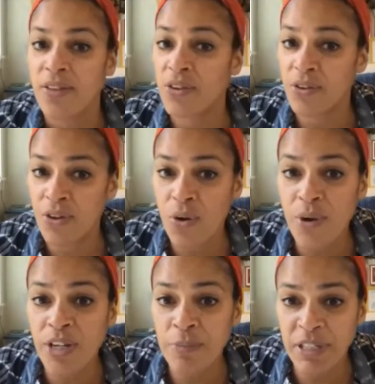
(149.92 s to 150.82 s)
There are
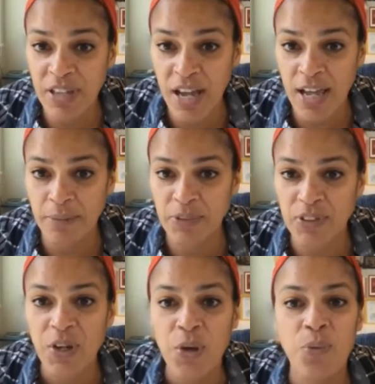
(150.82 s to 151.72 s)
going to be times
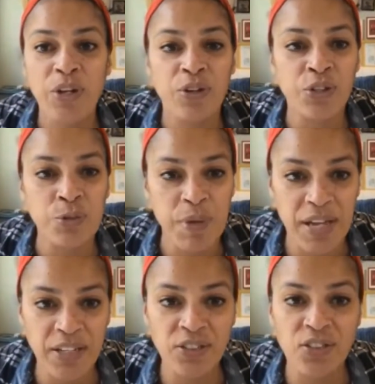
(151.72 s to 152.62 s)
when your
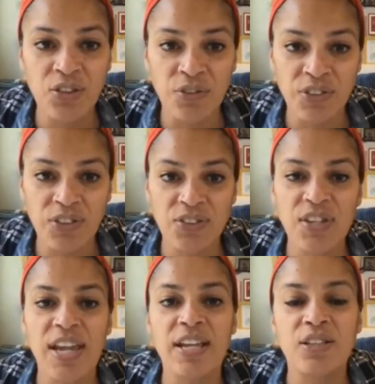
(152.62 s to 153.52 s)
dependent services
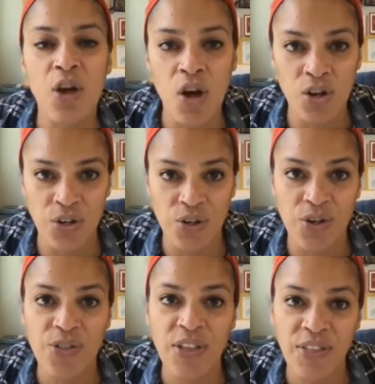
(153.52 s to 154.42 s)
take longer
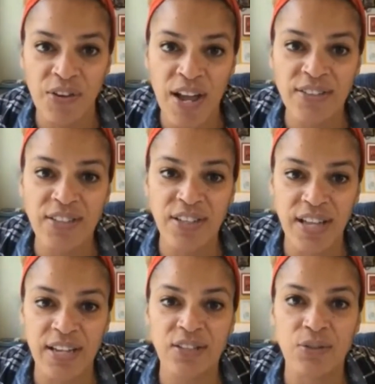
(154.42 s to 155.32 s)
than their
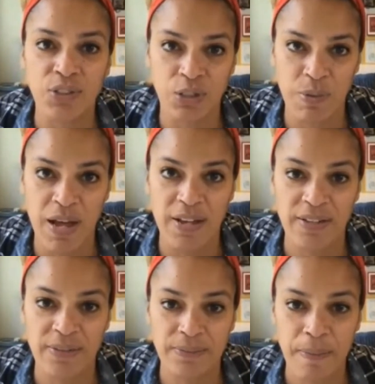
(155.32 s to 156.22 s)
SLA to respond.
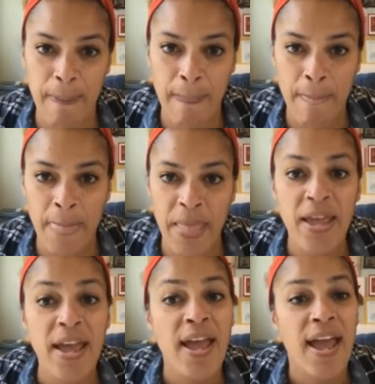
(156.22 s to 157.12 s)

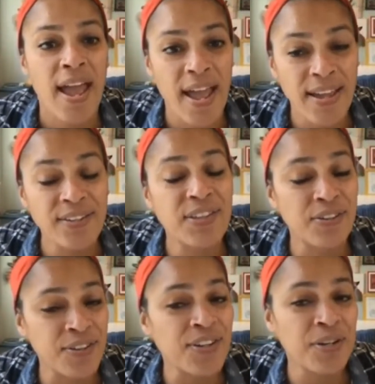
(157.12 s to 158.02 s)
And
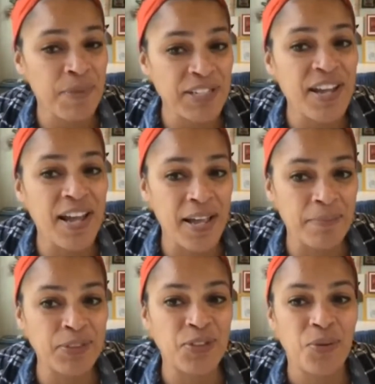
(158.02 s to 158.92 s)
there are going to be
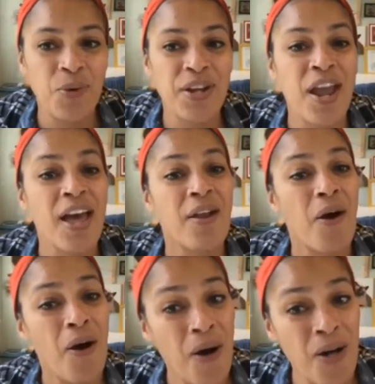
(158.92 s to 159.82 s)
times when not
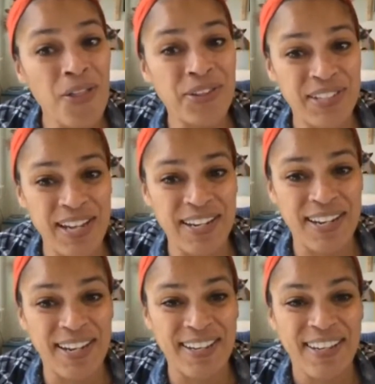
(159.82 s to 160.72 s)
all the
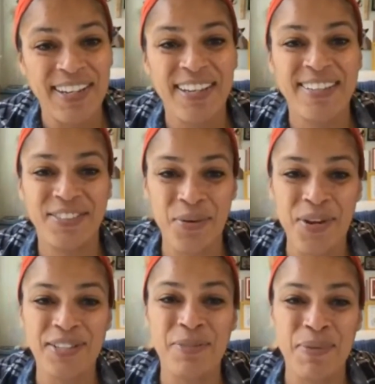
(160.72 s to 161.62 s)
data is
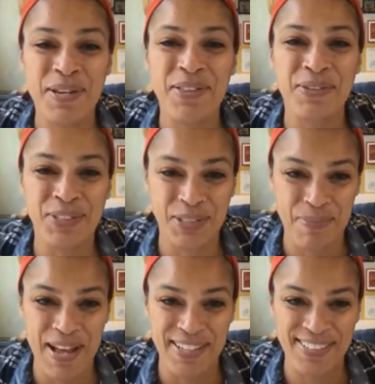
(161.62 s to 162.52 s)
going to be in the
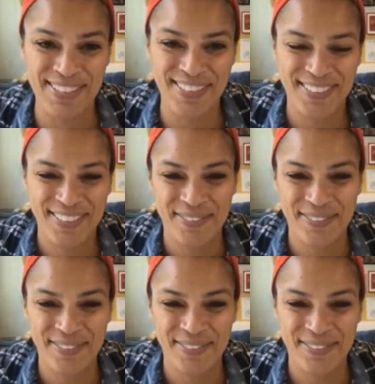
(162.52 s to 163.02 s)
response.